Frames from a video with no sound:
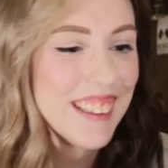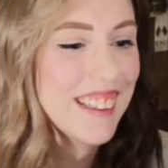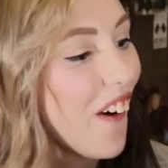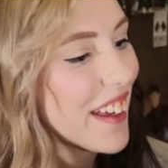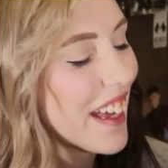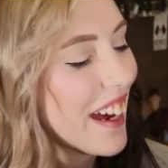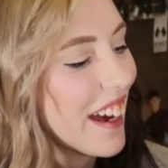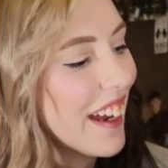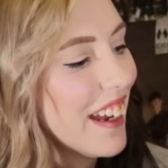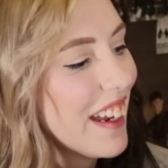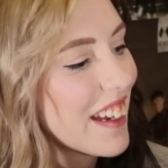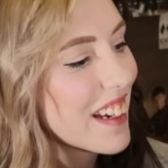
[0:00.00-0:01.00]
Oh yeah,
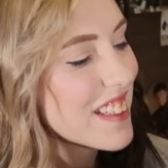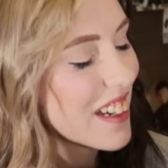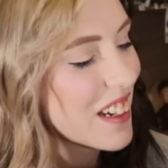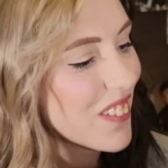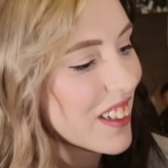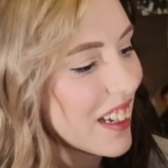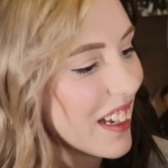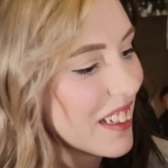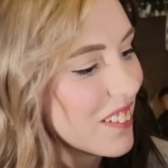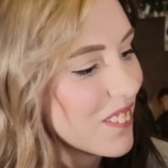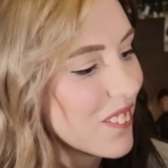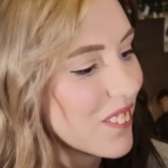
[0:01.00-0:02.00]
because I remember kind of,